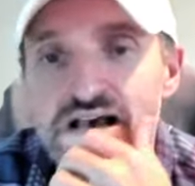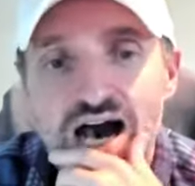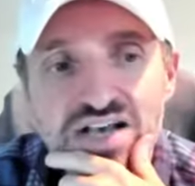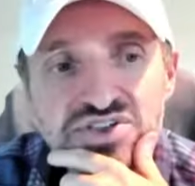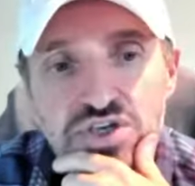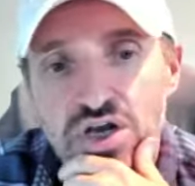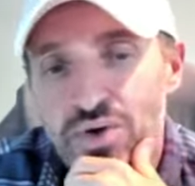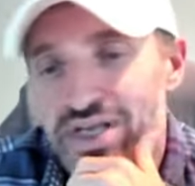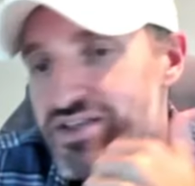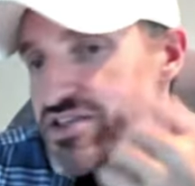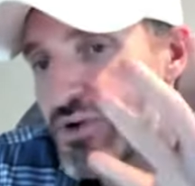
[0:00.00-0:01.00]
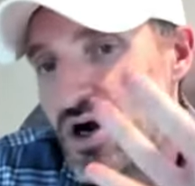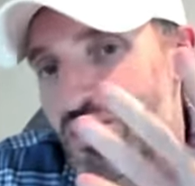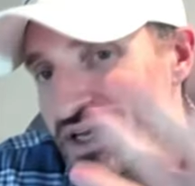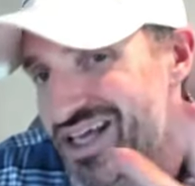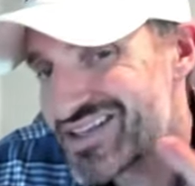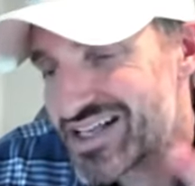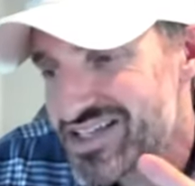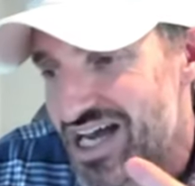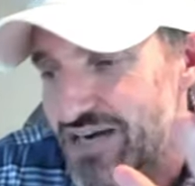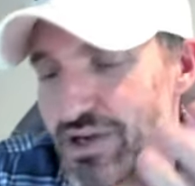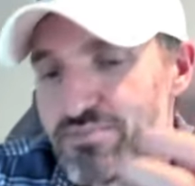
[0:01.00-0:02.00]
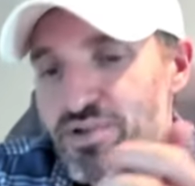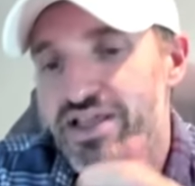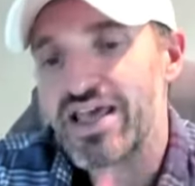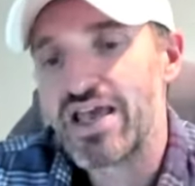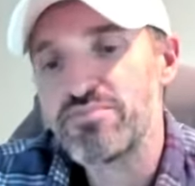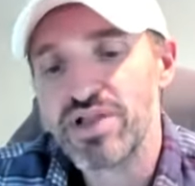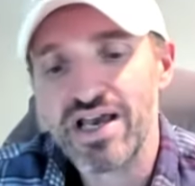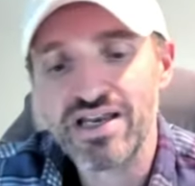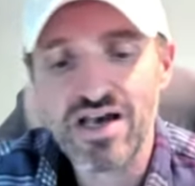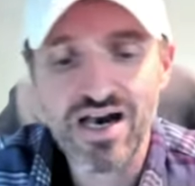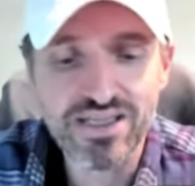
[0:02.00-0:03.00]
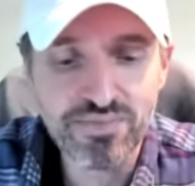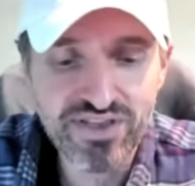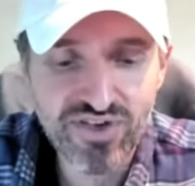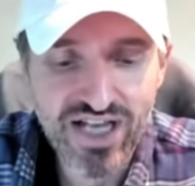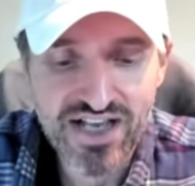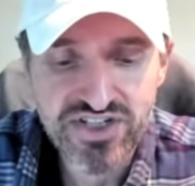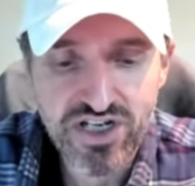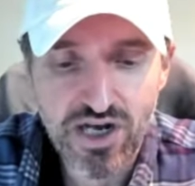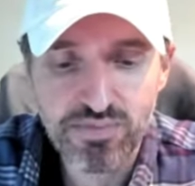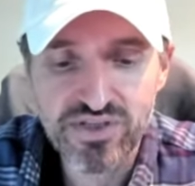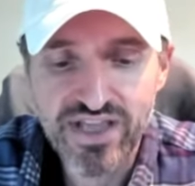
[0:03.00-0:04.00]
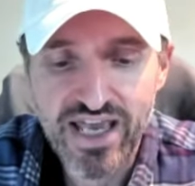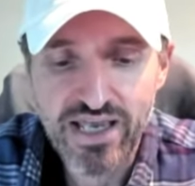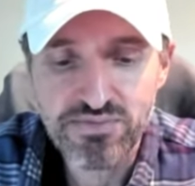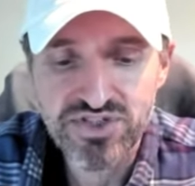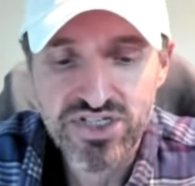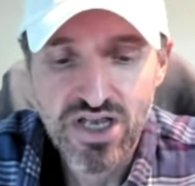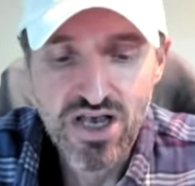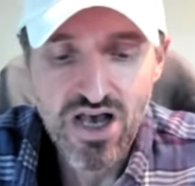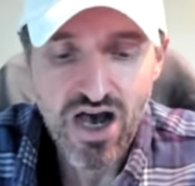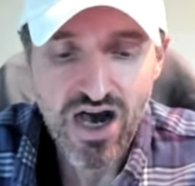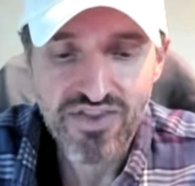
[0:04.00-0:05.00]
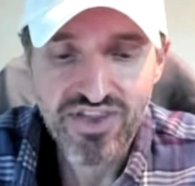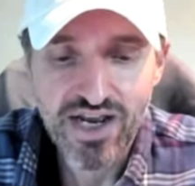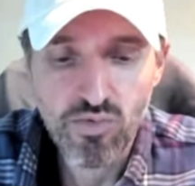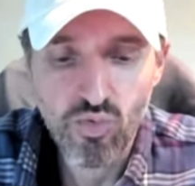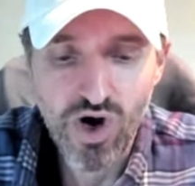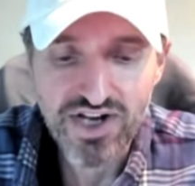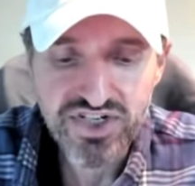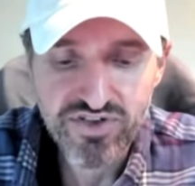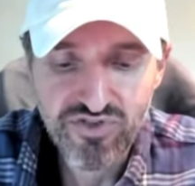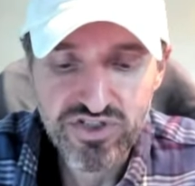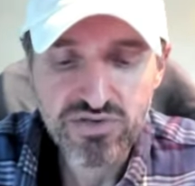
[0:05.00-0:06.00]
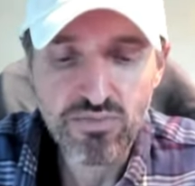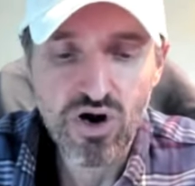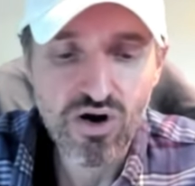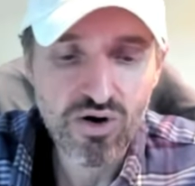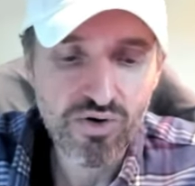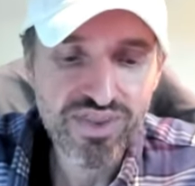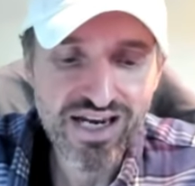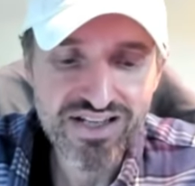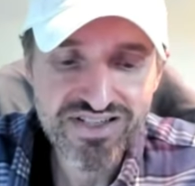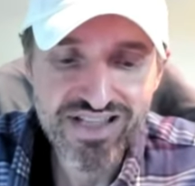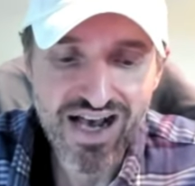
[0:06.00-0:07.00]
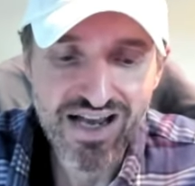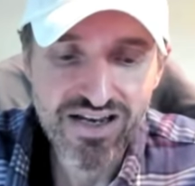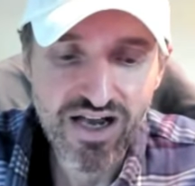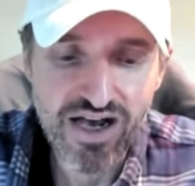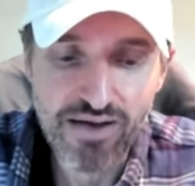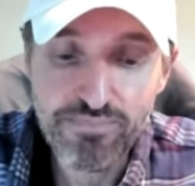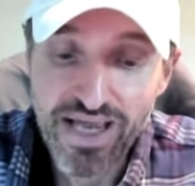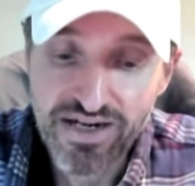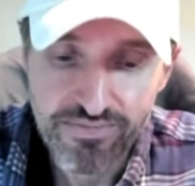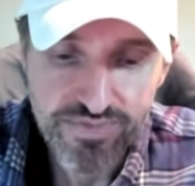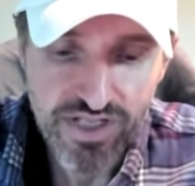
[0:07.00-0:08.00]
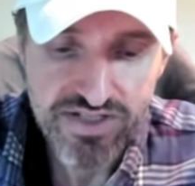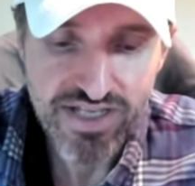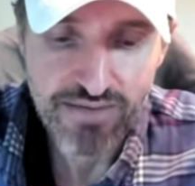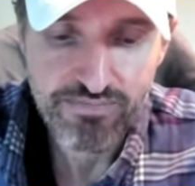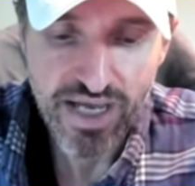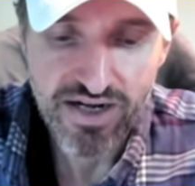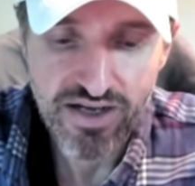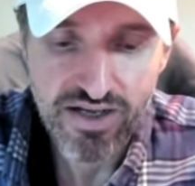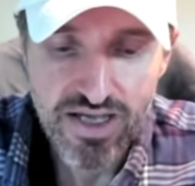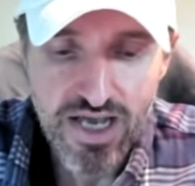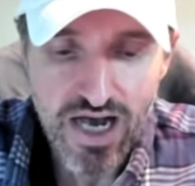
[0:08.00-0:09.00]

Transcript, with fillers: Uh, so going into tomorrow again, that's kind of my game plan. Uh, let me give you guys a couple of names uh, that I am watching for tomorrow. That is not beta. That's not beta.